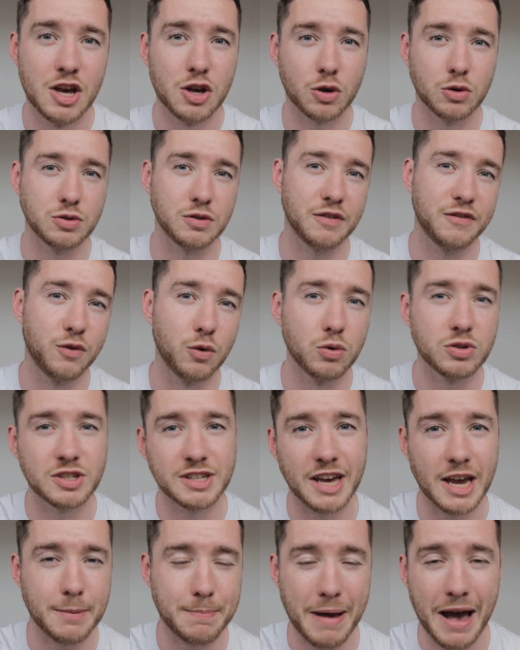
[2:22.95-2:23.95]
because the
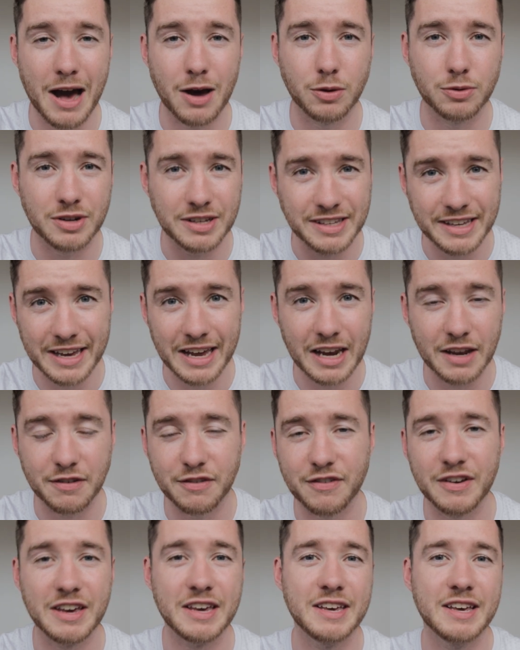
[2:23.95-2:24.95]
£48 yearly
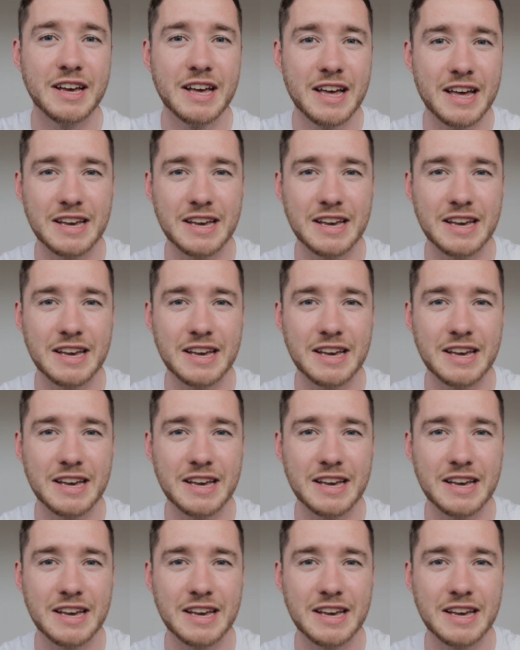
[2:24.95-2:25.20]
fee